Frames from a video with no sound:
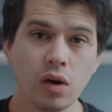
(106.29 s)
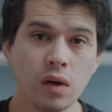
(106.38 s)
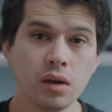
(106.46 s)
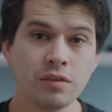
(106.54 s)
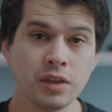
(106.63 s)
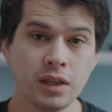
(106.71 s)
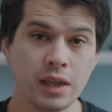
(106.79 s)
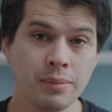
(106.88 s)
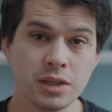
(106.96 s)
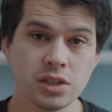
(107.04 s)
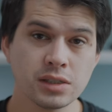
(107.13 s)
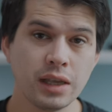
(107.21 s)
all of the
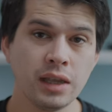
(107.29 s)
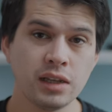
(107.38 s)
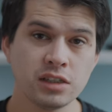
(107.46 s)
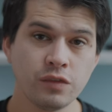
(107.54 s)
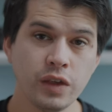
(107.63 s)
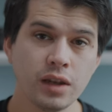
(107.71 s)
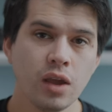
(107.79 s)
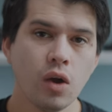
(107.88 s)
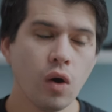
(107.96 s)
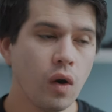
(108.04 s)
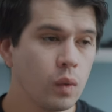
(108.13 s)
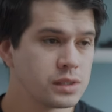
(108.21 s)
images in his feed
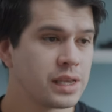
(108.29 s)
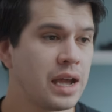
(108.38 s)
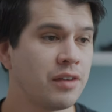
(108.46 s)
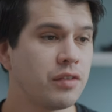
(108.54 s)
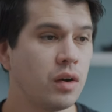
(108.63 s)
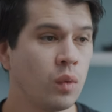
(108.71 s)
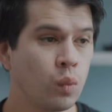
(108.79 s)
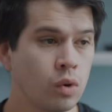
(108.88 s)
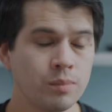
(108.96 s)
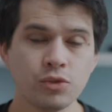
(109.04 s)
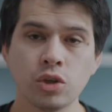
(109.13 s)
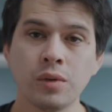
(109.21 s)
always have a
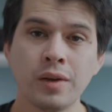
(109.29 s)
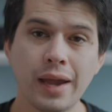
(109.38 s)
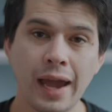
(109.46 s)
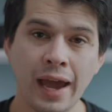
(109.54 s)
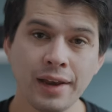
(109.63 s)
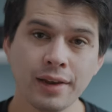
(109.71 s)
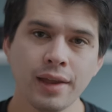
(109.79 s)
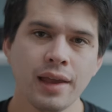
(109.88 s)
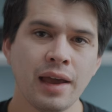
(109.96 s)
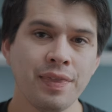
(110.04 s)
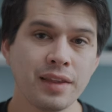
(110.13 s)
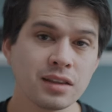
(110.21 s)
warm tone added,
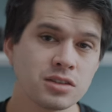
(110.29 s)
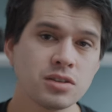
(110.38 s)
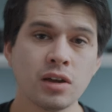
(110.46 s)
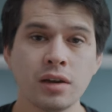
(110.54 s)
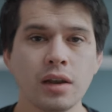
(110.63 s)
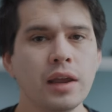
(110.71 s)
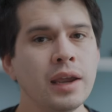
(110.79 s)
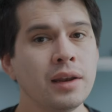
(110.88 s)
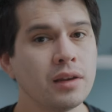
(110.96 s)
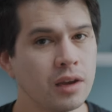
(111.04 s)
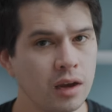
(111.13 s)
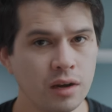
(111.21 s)
and that's done
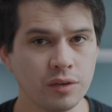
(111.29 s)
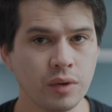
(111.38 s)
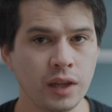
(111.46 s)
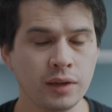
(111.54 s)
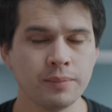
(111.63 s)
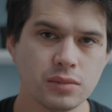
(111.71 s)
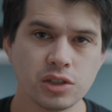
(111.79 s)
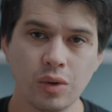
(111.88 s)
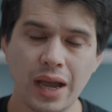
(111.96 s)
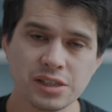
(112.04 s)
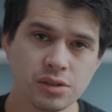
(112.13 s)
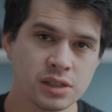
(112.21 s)
in color grading. So
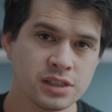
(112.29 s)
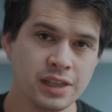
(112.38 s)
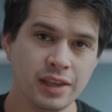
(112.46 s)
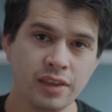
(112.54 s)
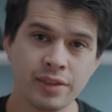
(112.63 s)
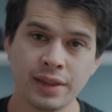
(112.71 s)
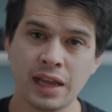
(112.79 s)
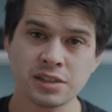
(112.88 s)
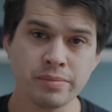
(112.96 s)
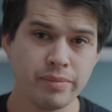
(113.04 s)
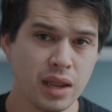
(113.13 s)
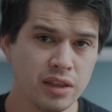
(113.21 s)
as you can see, Ethan has
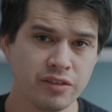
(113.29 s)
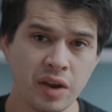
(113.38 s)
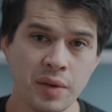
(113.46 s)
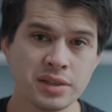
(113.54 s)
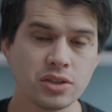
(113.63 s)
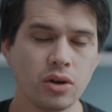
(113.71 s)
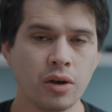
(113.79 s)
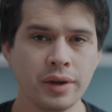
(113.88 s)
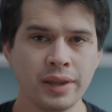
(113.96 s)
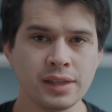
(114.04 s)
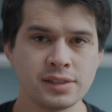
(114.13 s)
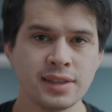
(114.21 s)
many variants on
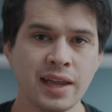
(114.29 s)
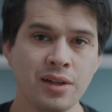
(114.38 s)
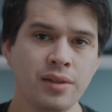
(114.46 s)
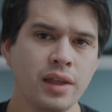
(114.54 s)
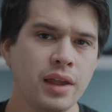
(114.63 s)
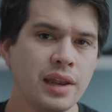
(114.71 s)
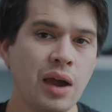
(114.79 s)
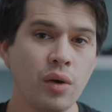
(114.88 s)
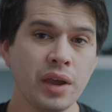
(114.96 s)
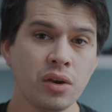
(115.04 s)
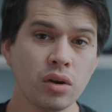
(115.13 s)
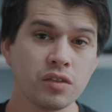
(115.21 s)
his style. Now,
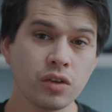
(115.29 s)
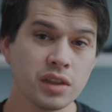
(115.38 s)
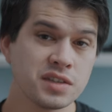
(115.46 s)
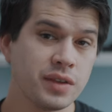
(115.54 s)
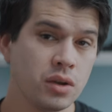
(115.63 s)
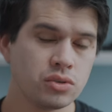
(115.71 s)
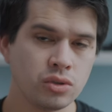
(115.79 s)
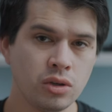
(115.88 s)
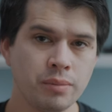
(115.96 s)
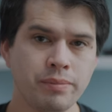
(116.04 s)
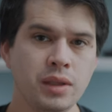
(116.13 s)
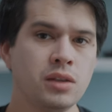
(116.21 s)
in order for this video to
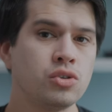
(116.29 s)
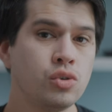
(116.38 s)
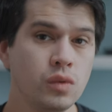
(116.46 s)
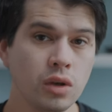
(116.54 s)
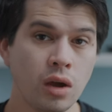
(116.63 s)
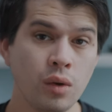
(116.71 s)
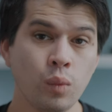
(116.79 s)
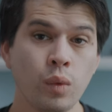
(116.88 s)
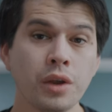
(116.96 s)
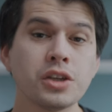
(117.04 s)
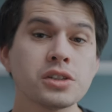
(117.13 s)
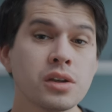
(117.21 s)
not be too long,
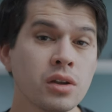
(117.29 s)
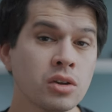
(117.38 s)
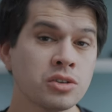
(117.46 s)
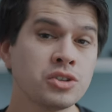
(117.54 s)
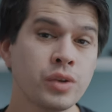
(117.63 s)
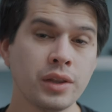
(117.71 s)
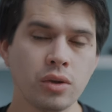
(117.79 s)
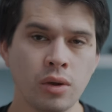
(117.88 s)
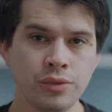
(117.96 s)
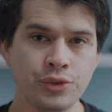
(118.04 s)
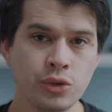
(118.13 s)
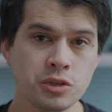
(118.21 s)
we're just going to concentrate
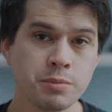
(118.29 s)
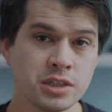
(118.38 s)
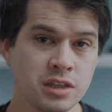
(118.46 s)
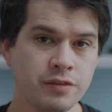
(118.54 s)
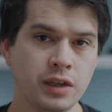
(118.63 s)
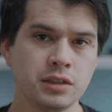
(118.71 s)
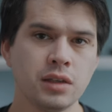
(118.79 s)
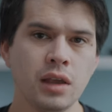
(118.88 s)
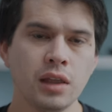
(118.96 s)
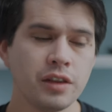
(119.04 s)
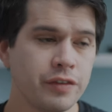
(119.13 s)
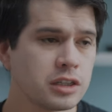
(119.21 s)
on two specifics.
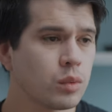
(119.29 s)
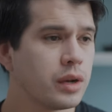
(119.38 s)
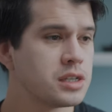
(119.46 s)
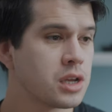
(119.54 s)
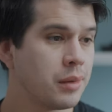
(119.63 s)
The first one is